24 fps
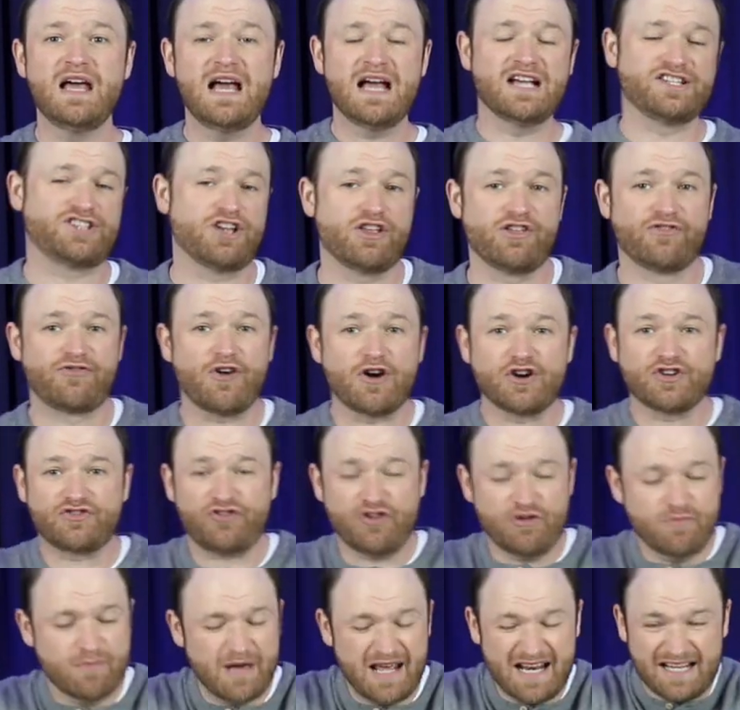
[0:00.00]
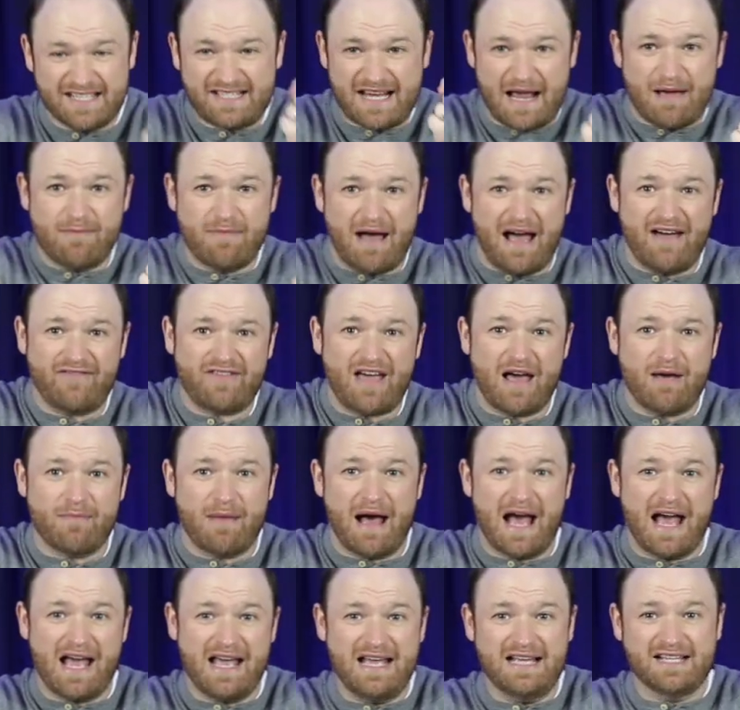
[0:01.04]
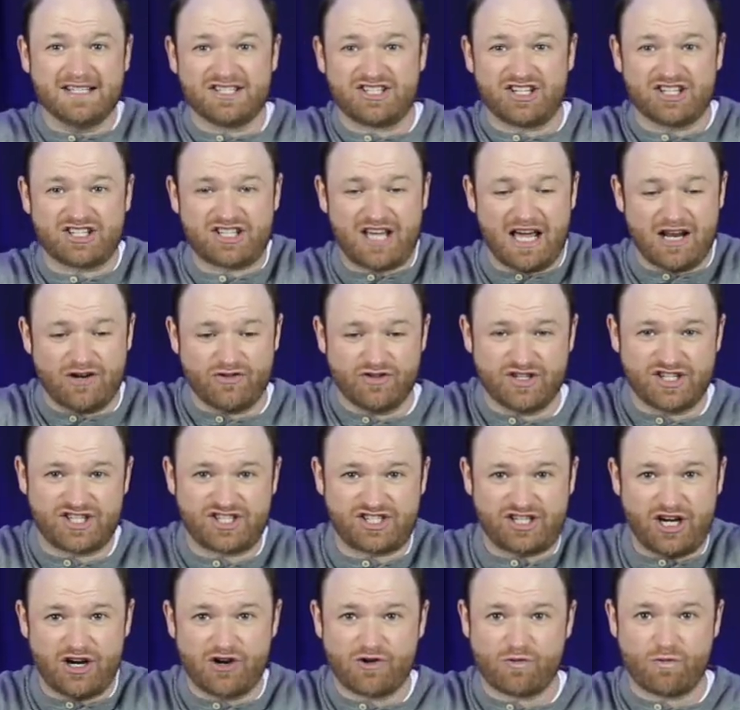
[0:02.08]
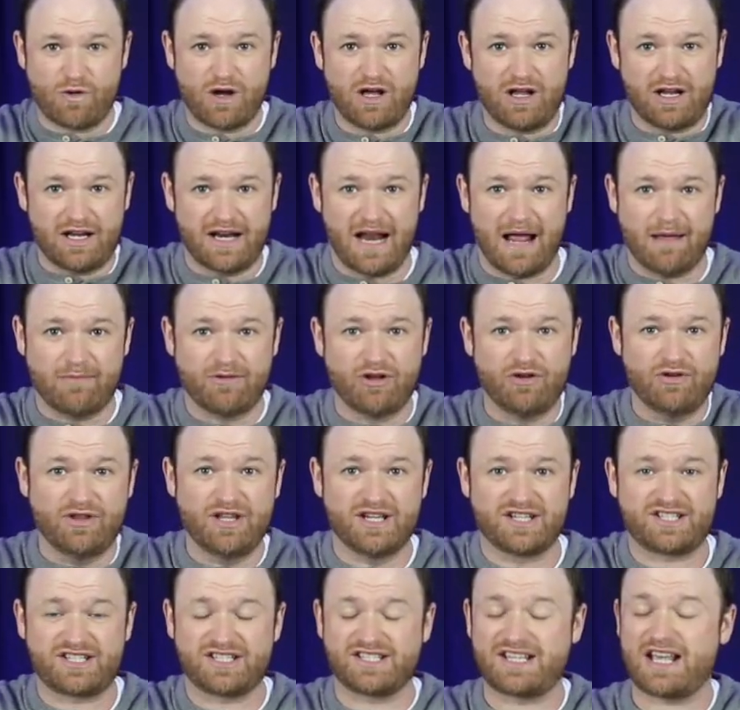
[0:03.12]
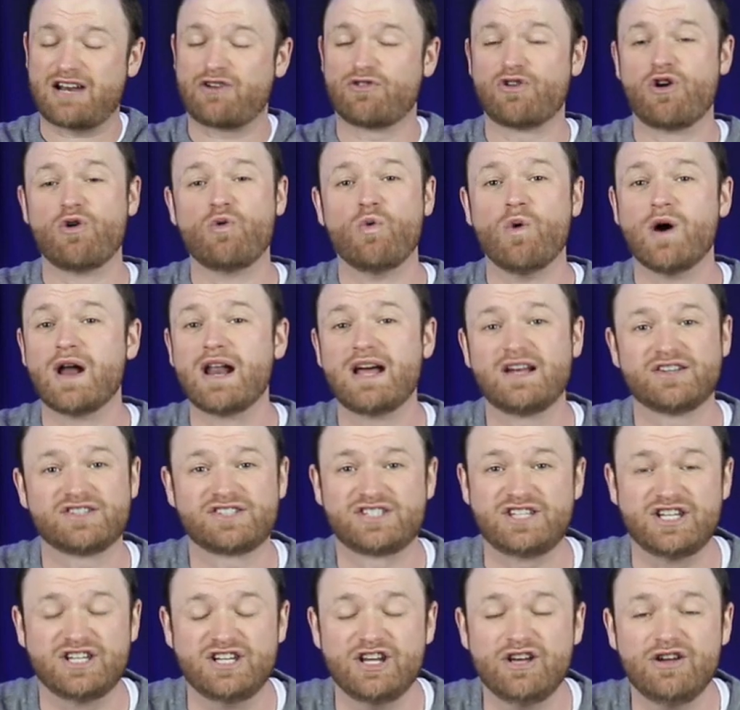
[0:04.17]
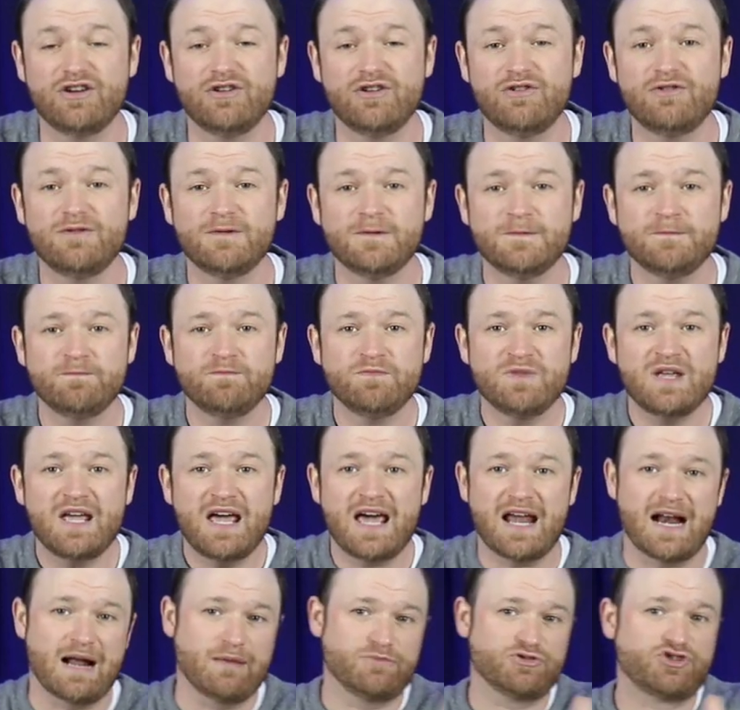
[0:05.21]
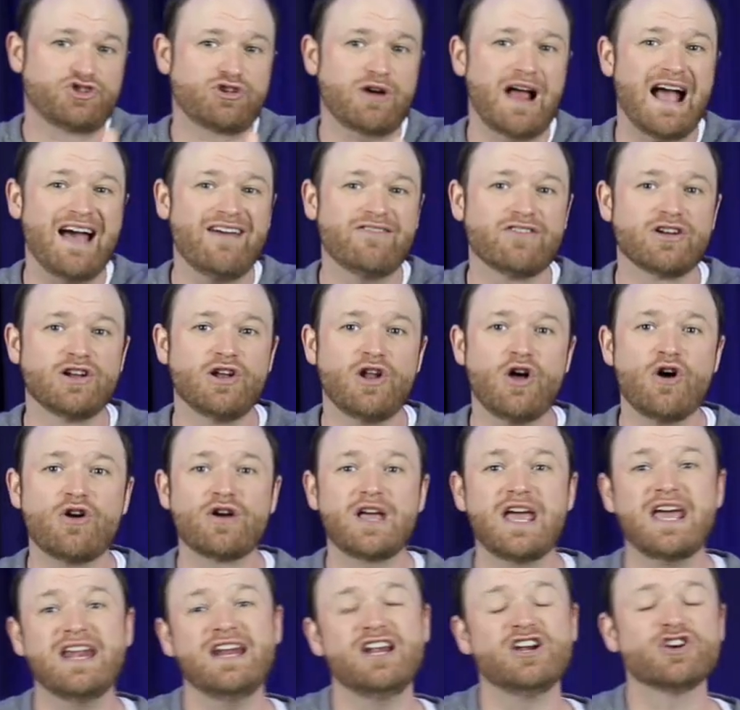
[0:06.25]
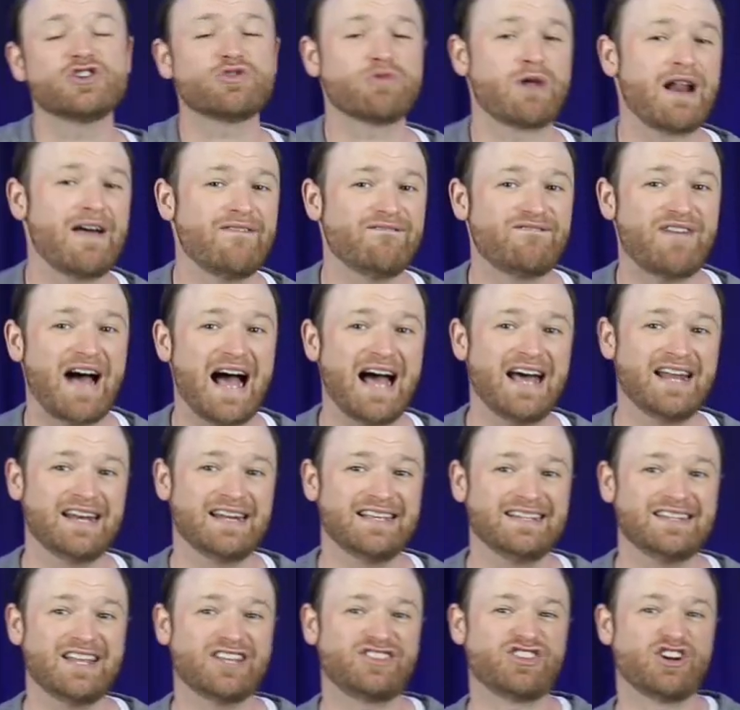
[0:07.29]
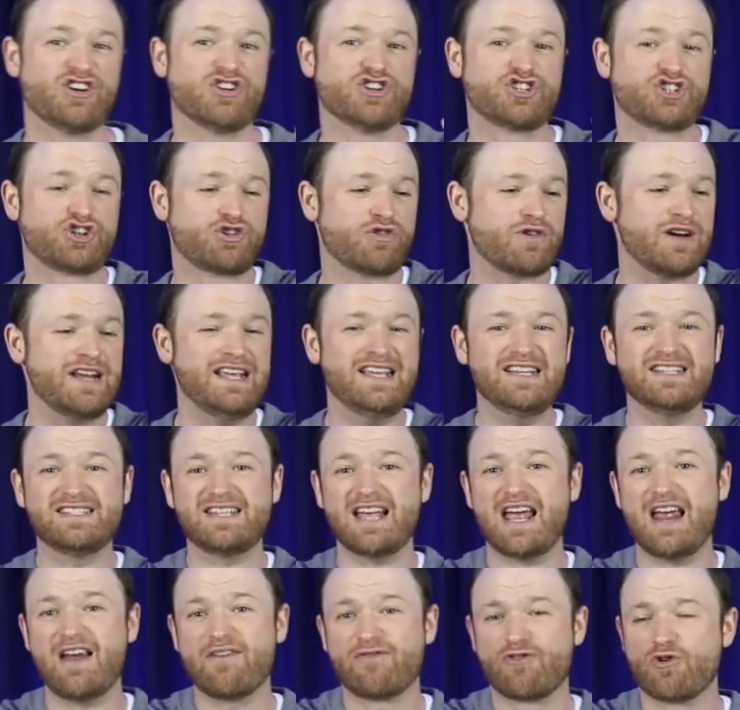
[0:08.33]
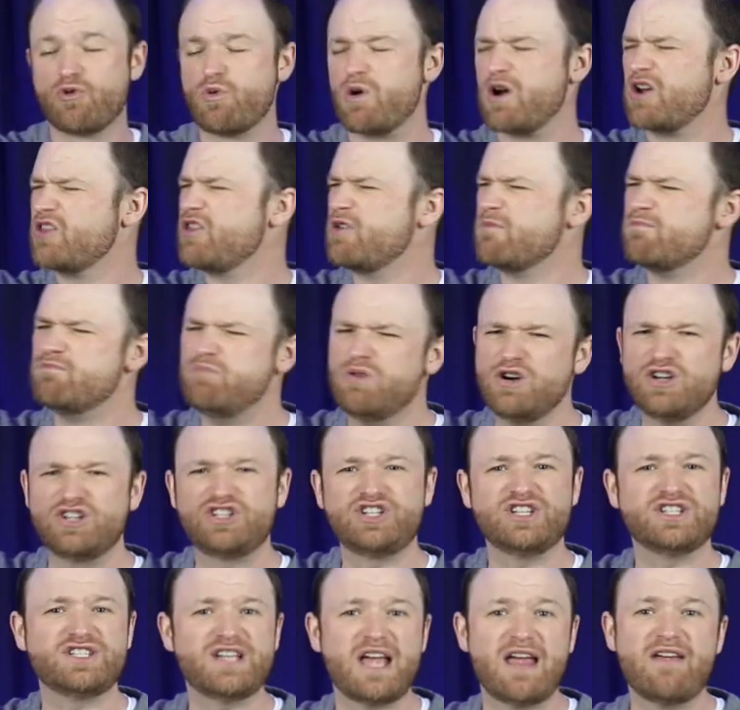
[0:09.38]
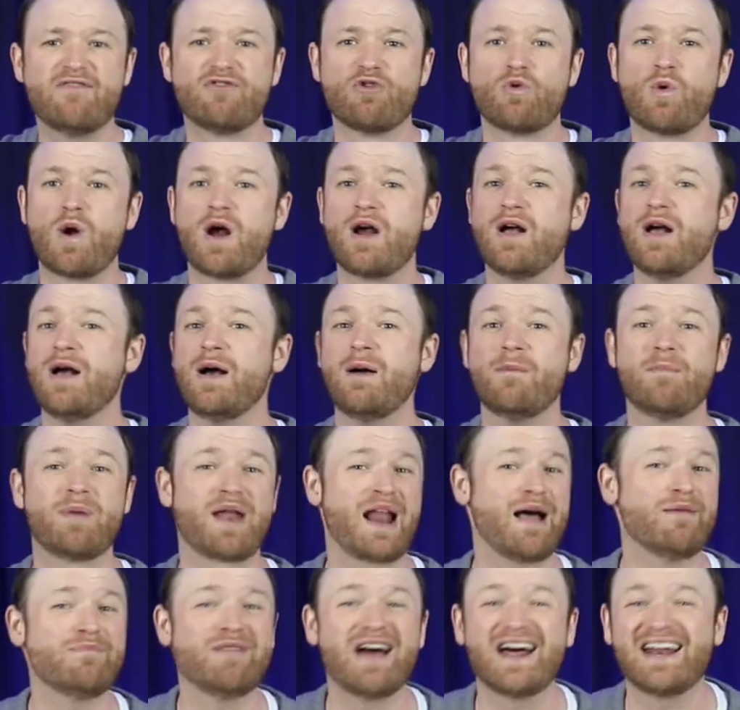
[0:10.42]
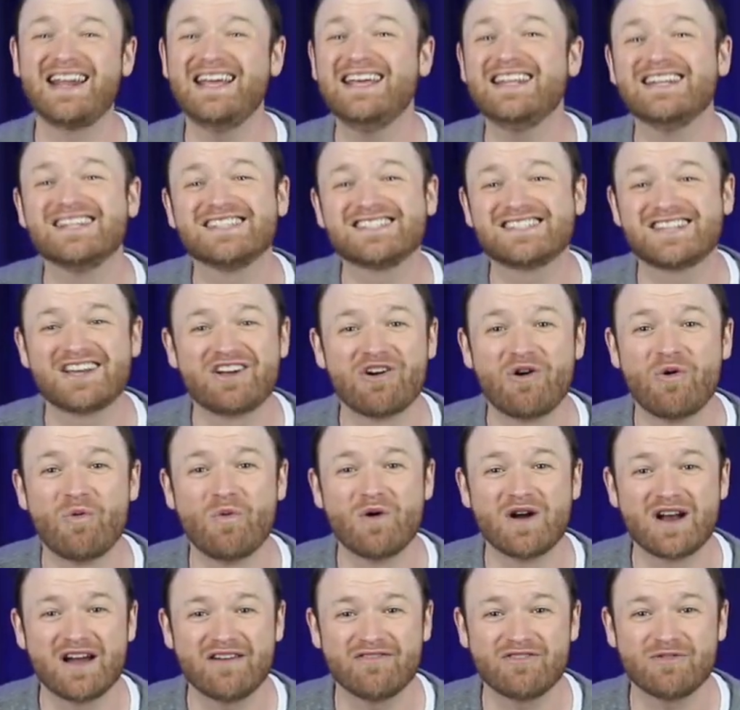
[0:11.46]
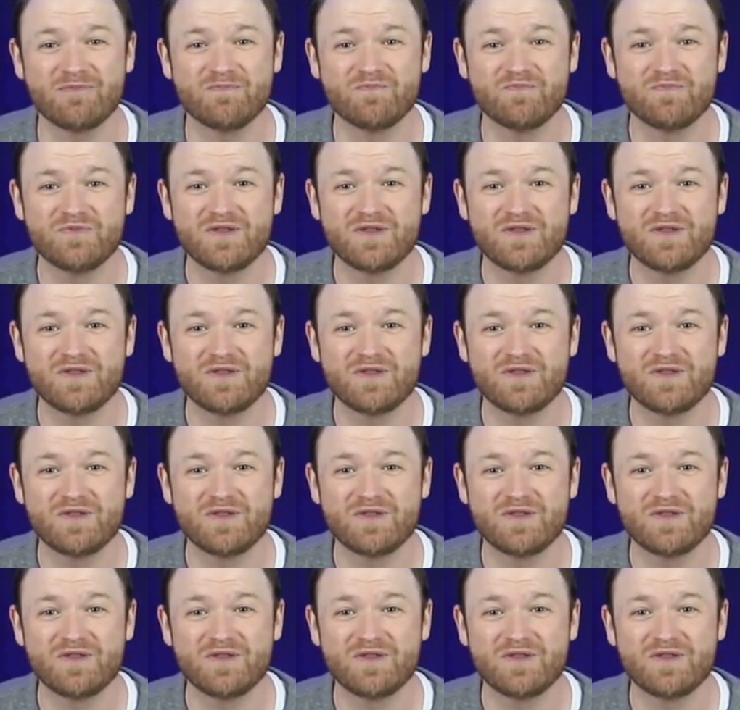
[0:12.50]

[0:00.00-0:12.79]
And so the first few minutes, I've got my hands just kind of on the steering wheel, and I'm doing this because I don't know what else to do. And I'm driving along, and here's what I'm finding, that there are trees everywhere, there are bushes everywhere, but I'm not hitting a single one of them.